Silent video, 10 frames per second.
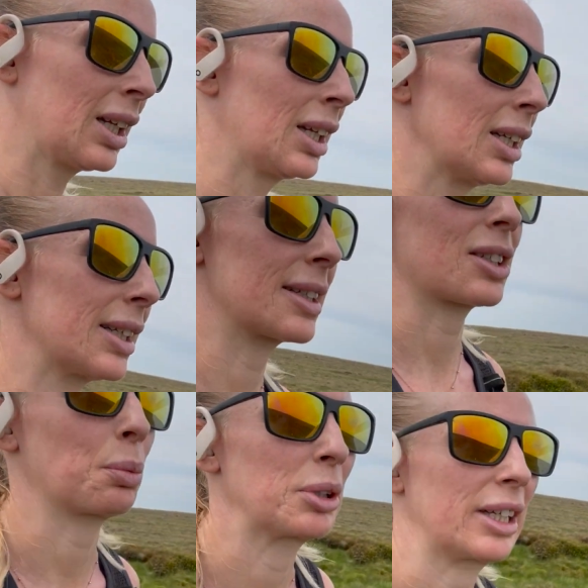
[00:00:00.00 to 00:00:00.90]
least it's
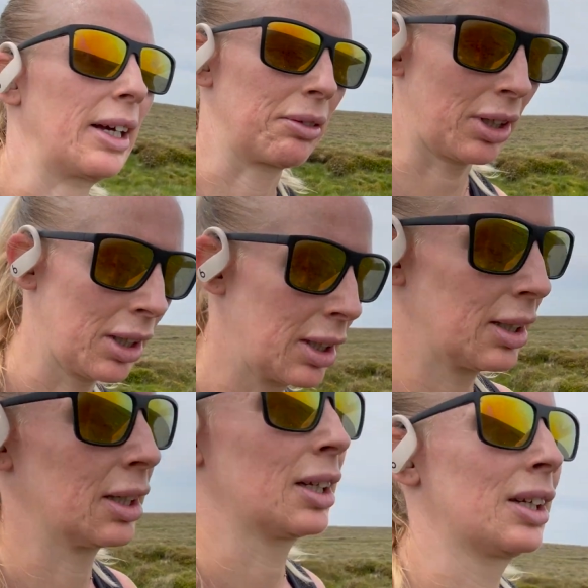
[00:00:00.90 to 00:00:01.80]
up and down.
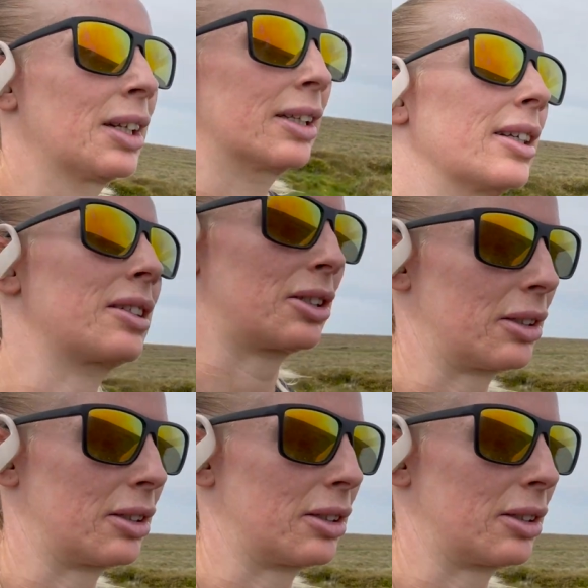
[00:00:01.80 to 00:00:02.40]
This